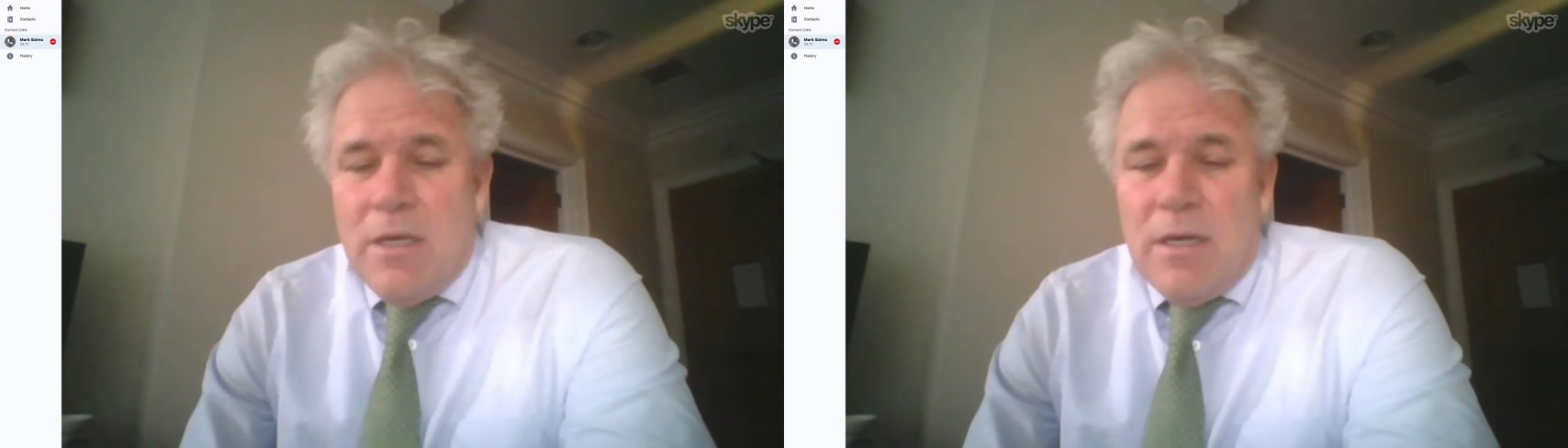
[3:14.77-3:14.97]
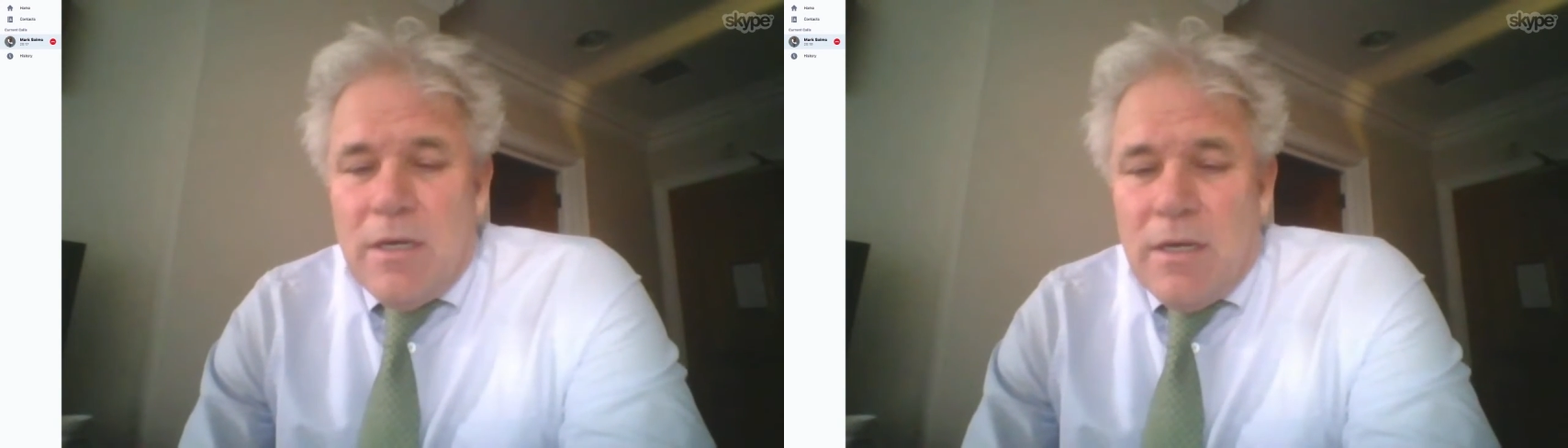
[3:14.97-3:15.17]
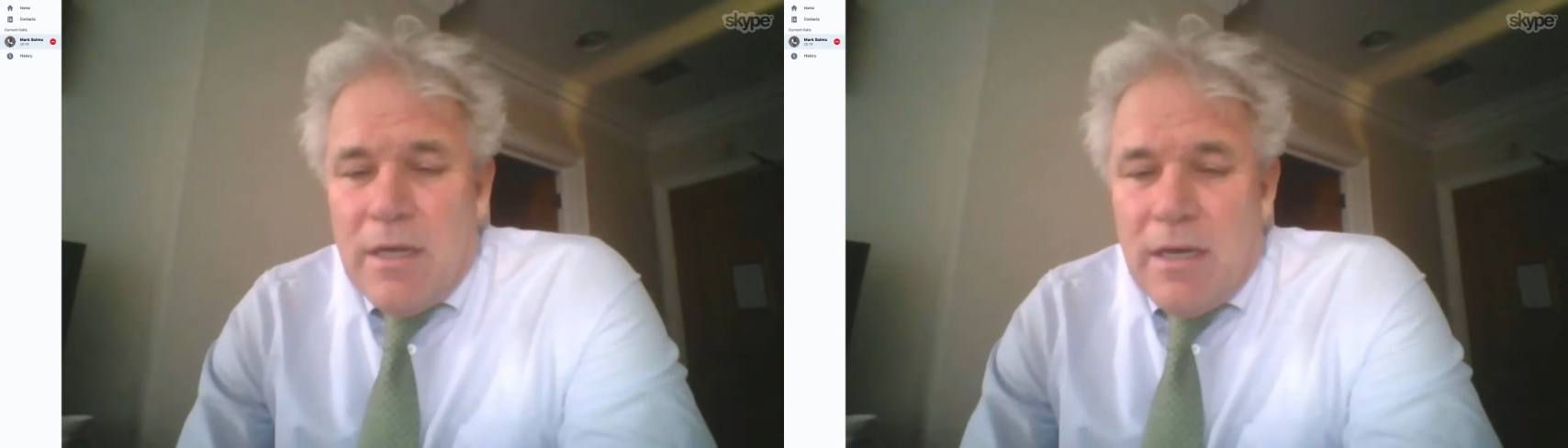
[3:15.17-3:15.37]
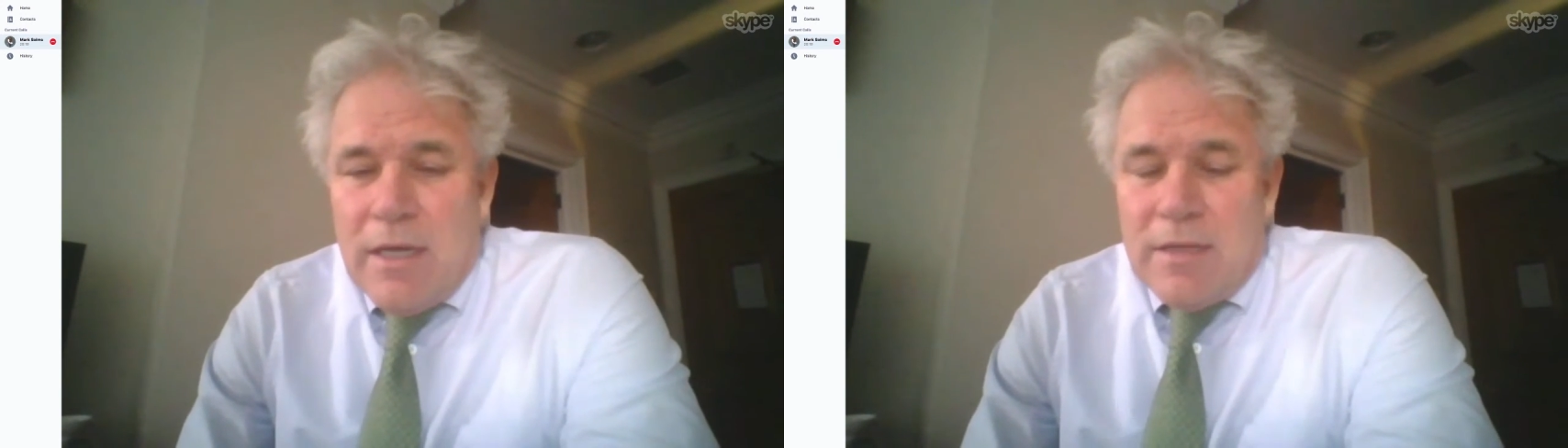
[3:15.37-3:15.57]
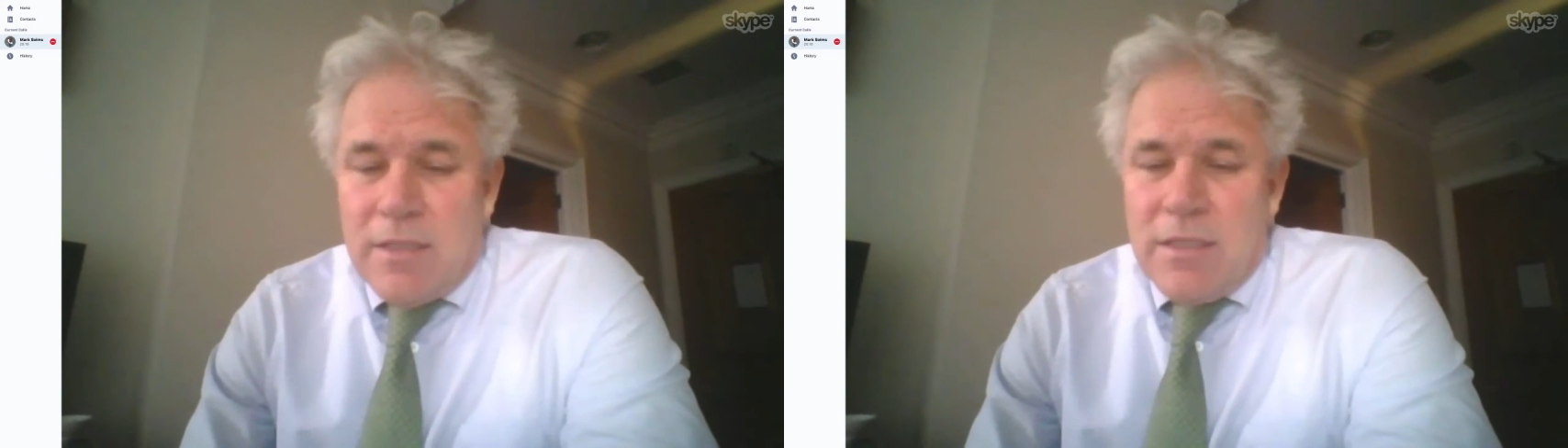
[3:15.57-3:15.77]
uh,
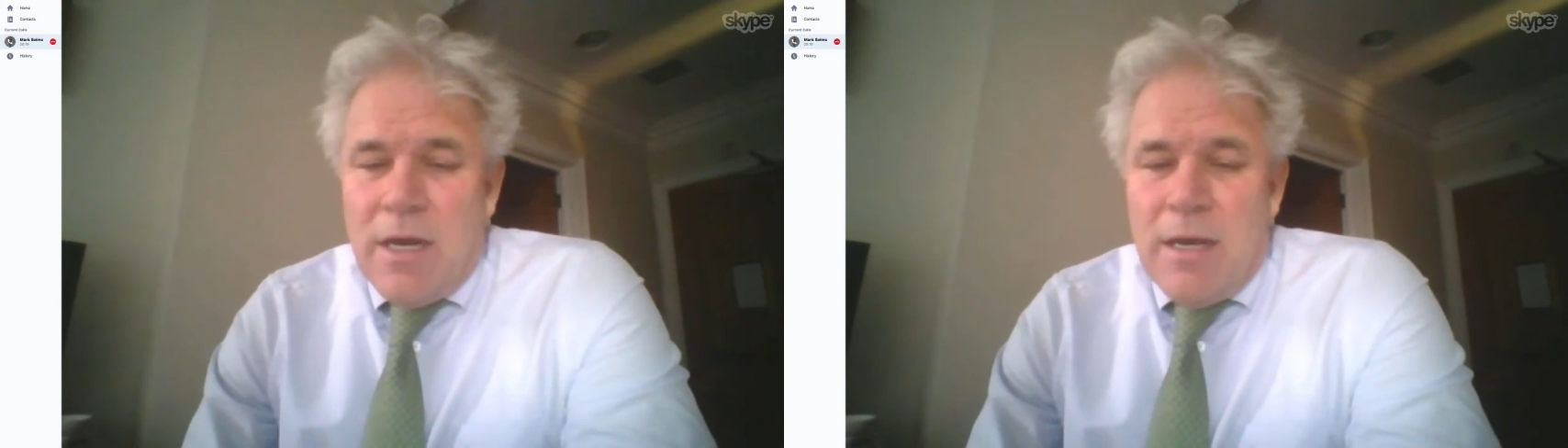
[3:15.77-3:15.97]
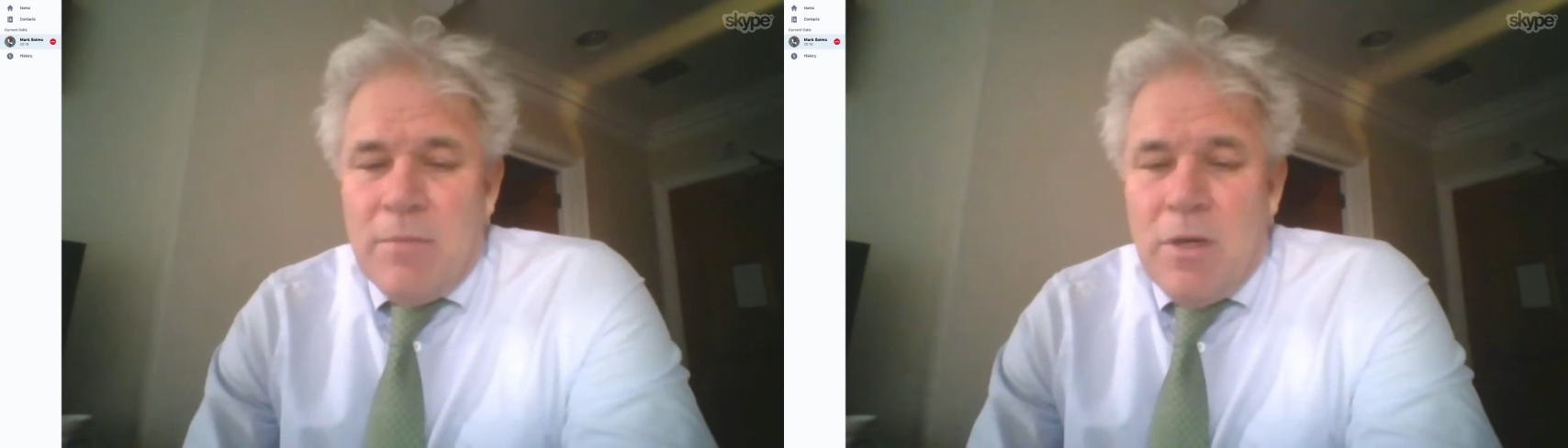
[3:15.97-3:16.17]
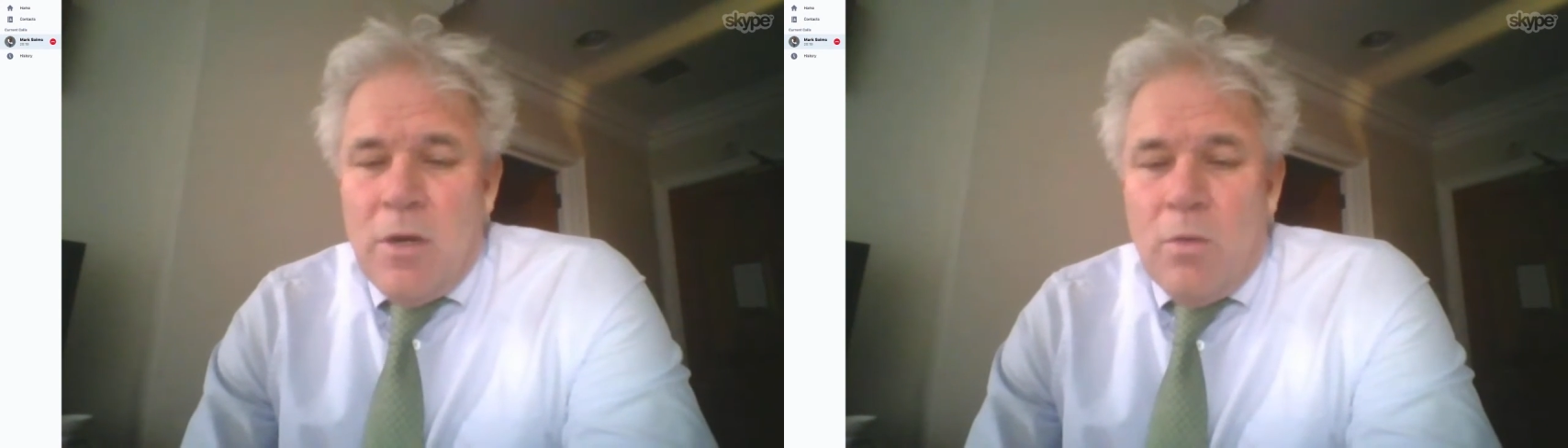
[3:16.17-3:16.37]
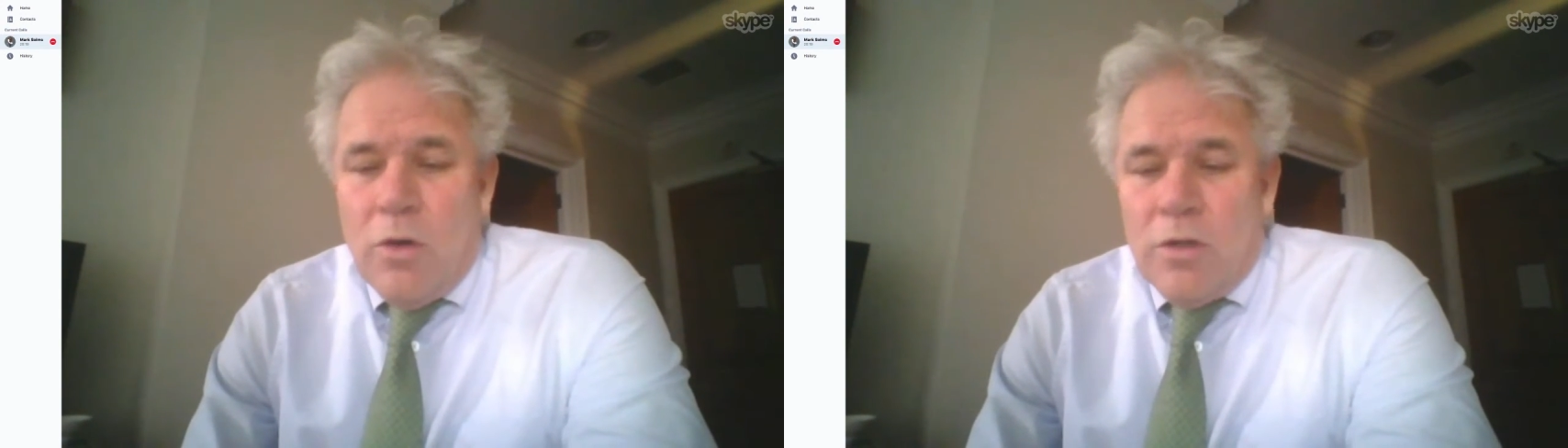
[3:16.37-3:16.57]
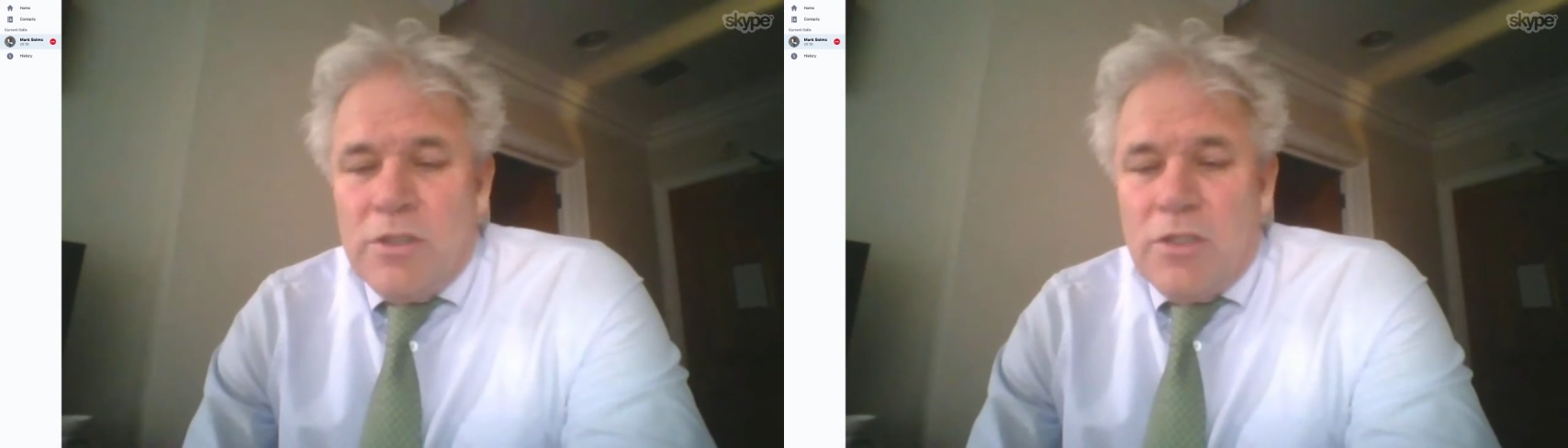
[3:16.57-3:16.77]
at the time
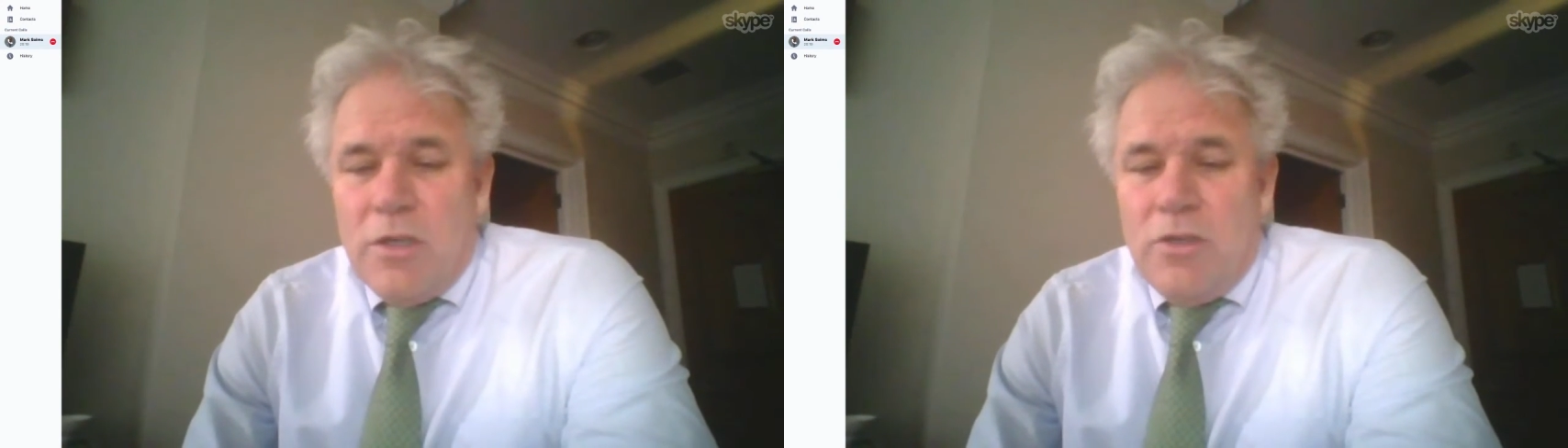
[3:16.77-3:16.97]
was